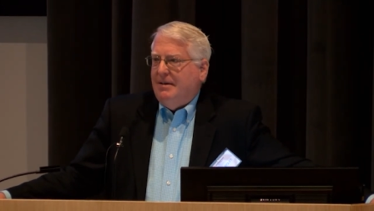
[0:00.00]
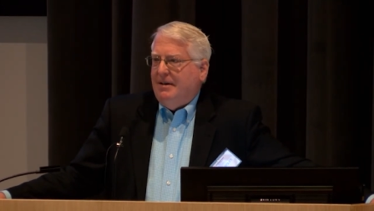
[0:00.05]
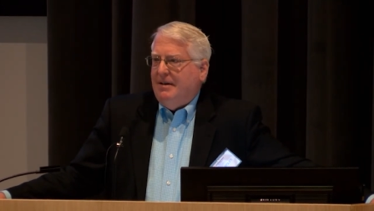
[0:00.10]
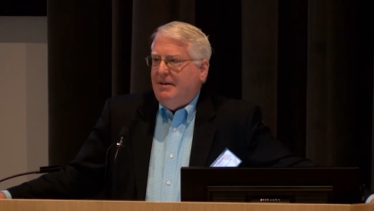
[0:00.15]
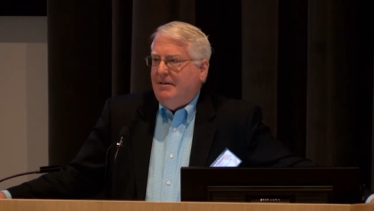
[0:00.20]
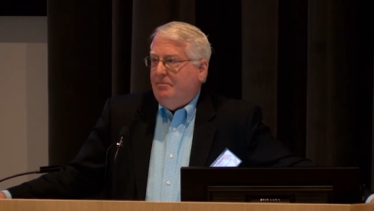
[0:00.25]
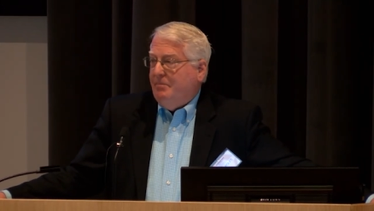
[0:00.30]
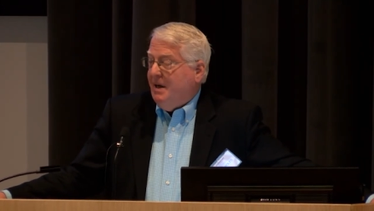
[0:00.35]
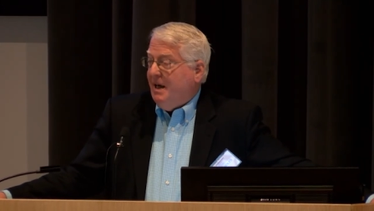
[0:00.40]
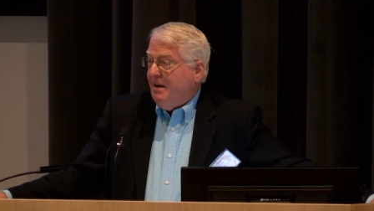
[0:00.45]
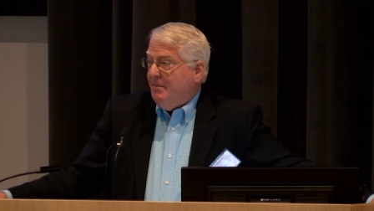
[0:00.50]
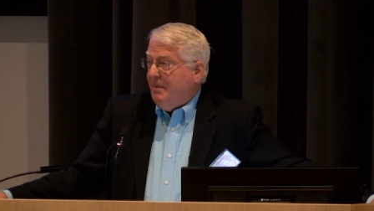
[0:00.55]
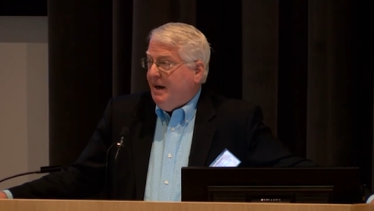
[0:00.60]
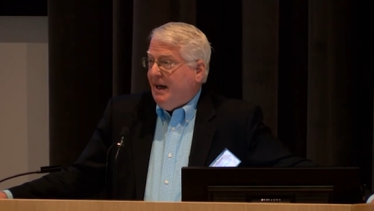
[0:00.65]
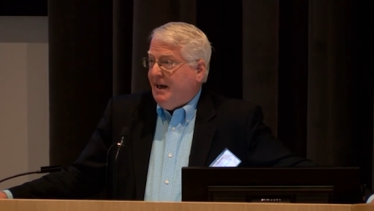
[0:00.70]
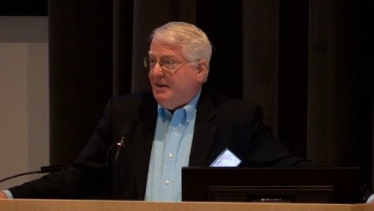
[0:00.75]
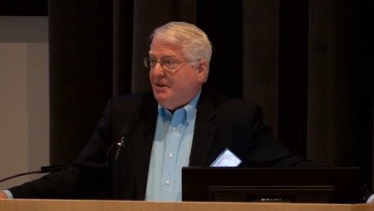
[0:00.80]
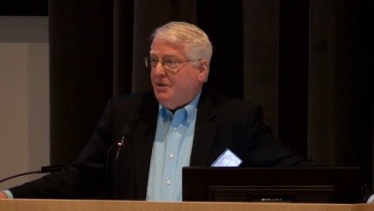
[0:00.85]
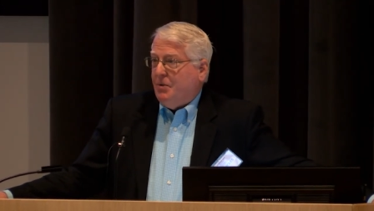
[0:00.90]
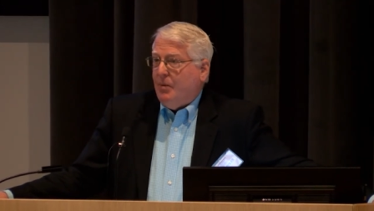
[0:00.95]
of being
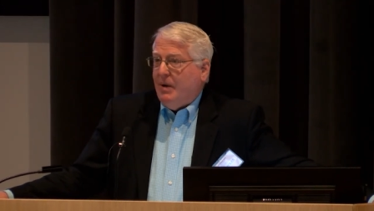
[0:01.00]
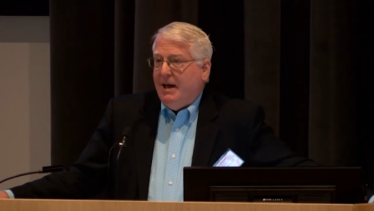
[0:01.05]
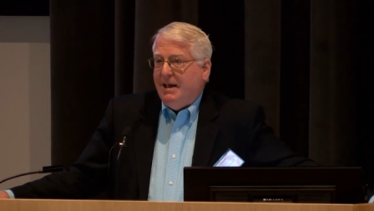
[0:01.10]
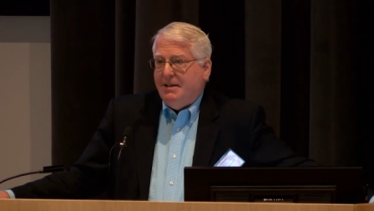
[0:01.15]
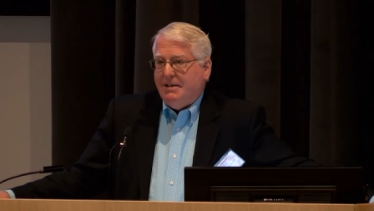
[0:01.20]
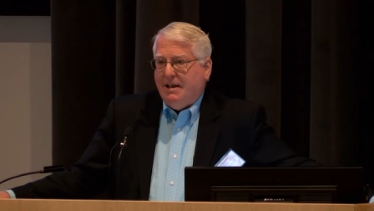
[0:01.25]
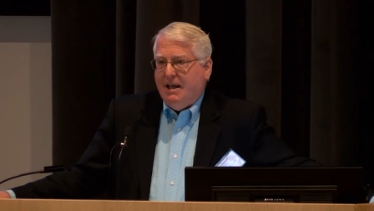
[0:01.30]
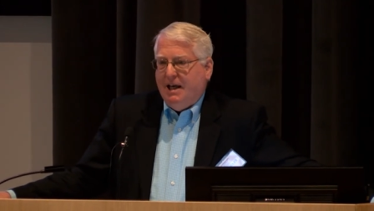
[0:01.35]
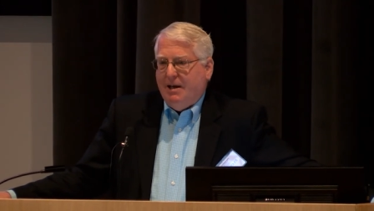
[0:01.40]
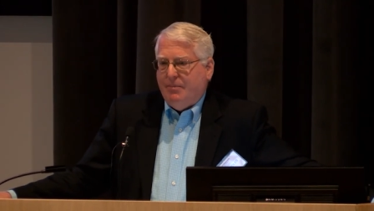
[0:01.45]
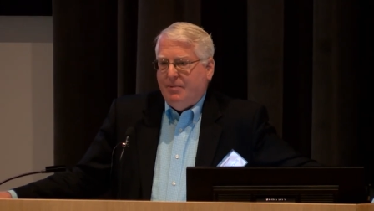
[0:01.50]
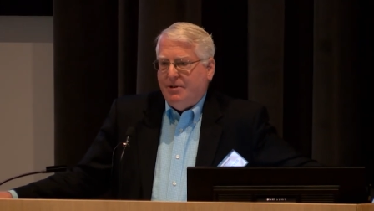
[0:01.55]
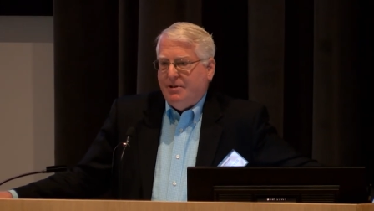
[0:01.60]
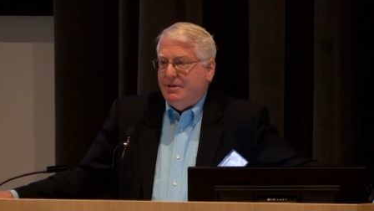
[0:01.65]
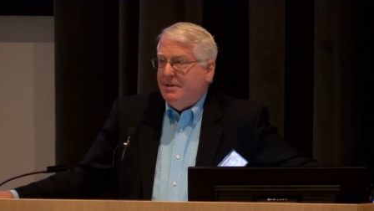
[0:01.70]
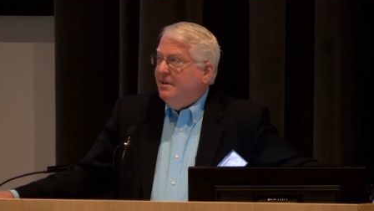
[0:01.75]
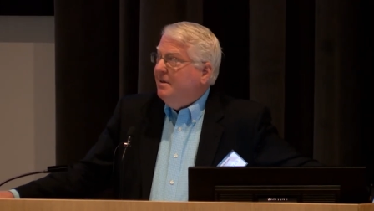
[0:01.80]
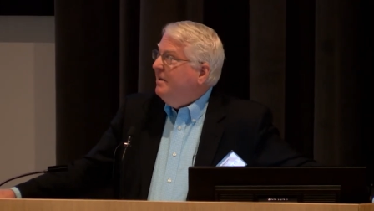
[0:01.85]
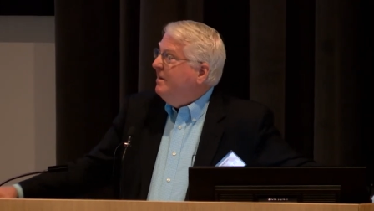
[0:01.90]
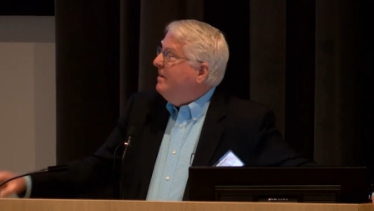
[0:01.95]
back at the Rice
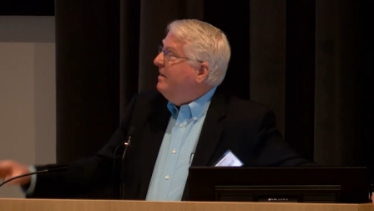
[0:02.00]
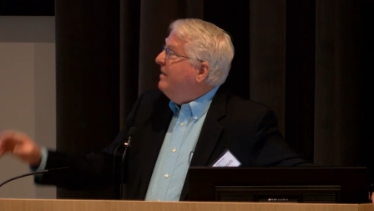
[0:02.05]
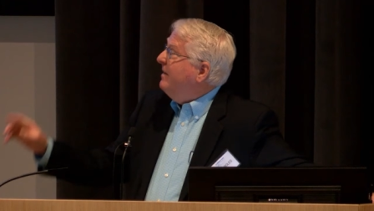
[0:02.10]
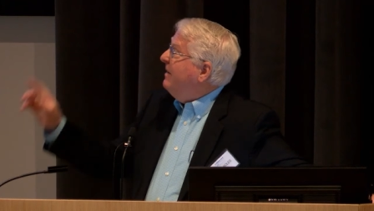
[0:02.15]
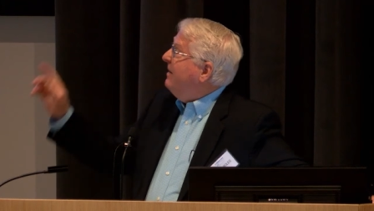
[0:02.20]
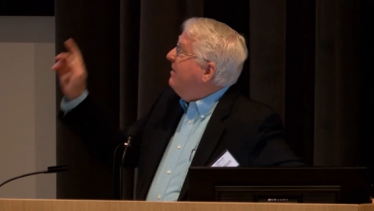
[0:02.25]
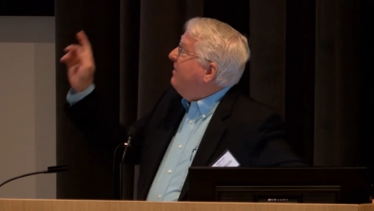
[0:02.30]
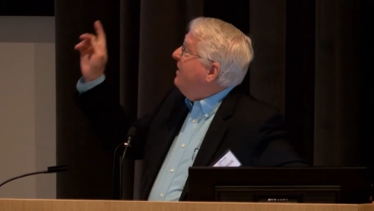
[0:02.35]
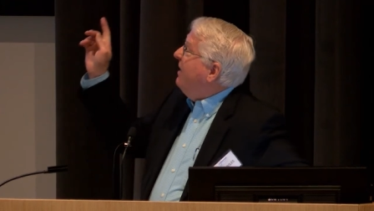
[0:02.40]
campus, of